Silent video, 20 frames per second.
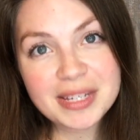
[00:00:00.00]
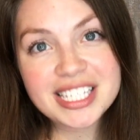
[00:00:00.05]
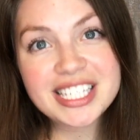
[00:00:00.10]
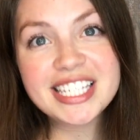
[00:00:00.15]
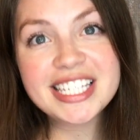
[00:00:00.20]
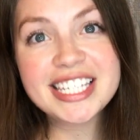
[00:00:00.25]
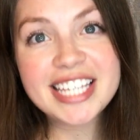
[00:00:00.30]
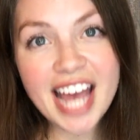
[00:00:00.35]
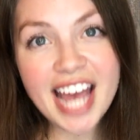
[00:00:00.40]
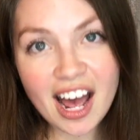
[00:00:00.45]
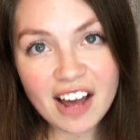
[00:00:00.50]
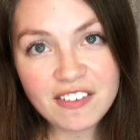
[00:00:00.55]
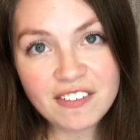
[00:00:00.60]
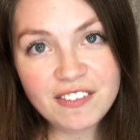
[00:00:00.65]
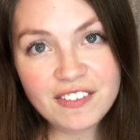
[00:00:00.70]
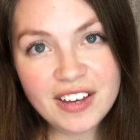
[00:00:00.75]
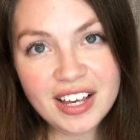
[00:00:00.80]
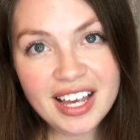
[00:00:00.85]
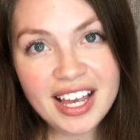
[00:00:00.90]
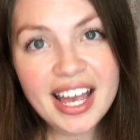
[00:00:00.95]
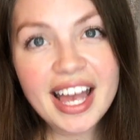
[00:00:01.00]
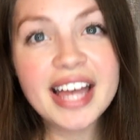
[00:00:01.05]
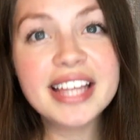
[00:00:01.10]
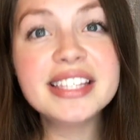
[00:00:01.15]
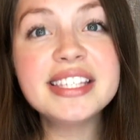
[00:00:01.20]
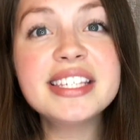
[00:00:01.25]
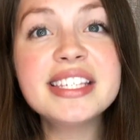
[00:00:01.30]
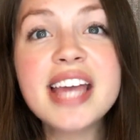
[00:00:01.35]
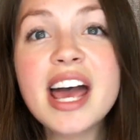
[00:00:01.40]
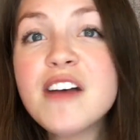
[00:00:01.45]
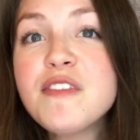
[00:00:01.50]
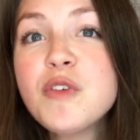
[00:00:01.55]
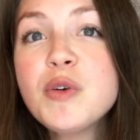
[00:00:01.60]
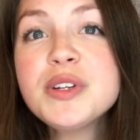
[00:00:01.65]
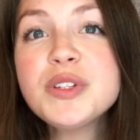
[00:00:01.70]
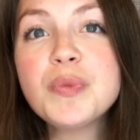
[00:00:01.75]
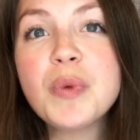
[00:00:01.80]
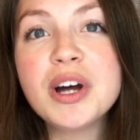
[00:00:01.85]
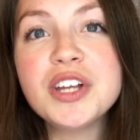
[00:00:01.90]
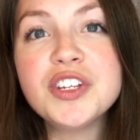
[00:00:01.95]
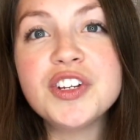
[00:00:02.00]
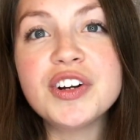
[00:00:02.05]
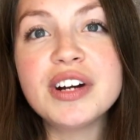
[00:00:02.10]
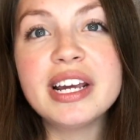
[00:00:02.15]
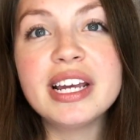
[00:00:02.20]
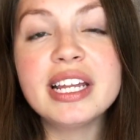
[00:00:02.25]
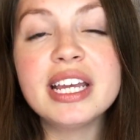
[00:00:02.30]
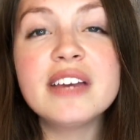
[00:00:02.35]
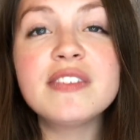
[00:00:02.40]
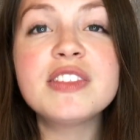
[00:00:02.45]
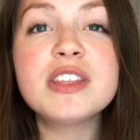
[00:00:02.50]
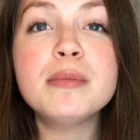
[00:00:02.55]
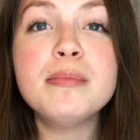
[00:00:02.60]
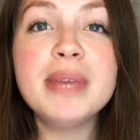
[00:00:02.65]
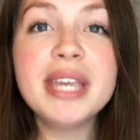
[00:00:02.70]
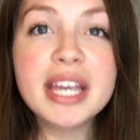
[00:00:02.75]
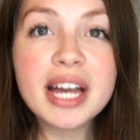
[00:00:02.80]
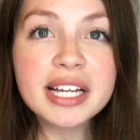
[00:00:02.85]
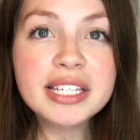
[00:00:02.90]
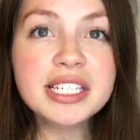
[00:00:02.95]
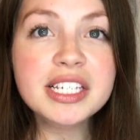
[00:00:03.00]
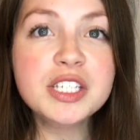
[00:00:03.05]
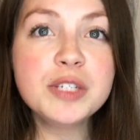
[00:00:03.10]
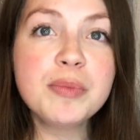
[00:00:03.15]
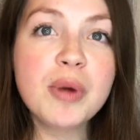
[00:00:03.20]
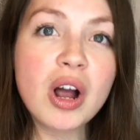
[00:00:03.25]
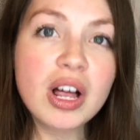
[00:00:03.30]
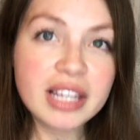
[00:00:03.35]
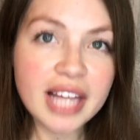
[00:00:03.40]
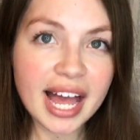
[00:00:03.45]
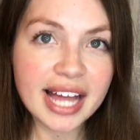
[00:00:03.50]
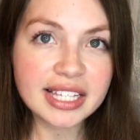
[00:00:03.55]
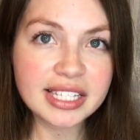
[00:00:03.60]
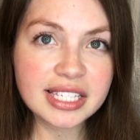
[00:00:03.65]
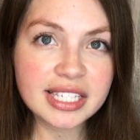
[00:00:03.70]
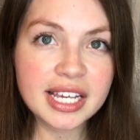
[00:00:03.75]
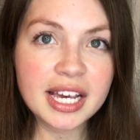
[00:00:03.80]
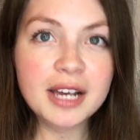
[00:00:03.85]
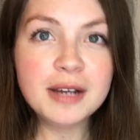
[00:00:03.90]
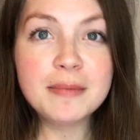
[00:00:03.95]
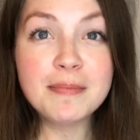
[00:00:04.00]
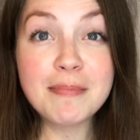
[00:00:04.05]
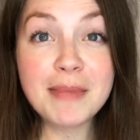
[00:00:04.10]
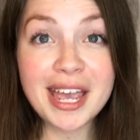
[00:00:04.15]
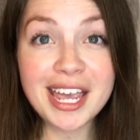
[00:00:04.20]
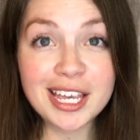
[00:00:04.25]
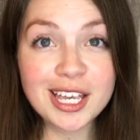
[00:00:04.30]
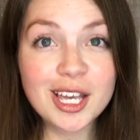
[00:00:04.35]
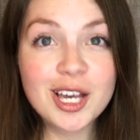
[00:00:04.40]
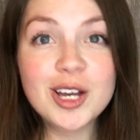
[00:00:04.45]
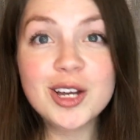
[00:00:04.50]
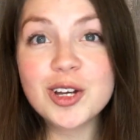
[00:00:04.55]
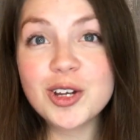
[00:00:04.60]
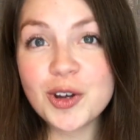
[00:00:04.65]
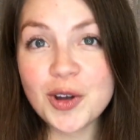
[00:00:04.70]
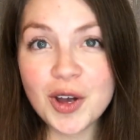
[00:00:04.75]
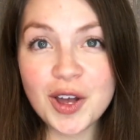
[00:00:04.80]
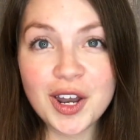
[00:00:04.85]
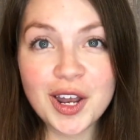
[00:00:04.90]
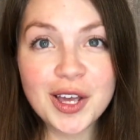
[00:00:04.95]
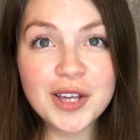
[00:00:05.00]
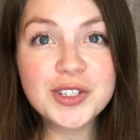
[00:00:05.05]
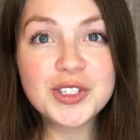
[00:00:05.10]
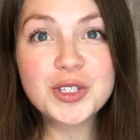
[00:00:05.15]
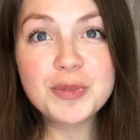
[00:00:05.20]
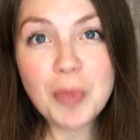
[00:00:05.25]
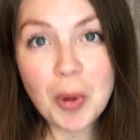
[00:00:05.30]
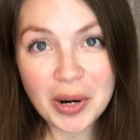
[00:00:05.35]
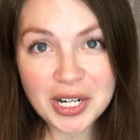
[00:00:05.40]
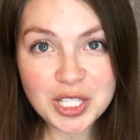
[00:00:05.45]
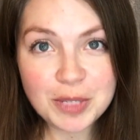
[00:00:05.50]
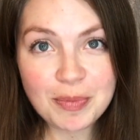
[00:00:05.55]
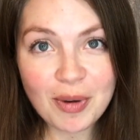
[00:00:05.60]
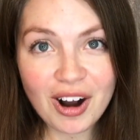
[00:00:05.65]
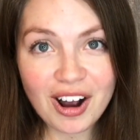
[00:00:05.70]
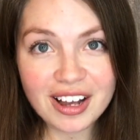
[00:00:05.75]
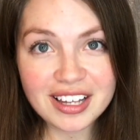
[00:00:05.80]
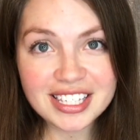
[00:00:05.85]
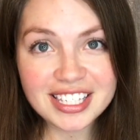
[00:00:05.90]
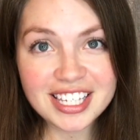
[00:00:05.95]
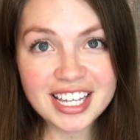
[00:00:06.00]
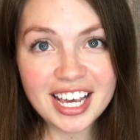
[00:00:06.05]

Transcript: Steph, and Steph was wondering if the MeUndies bralettes make good sports bras.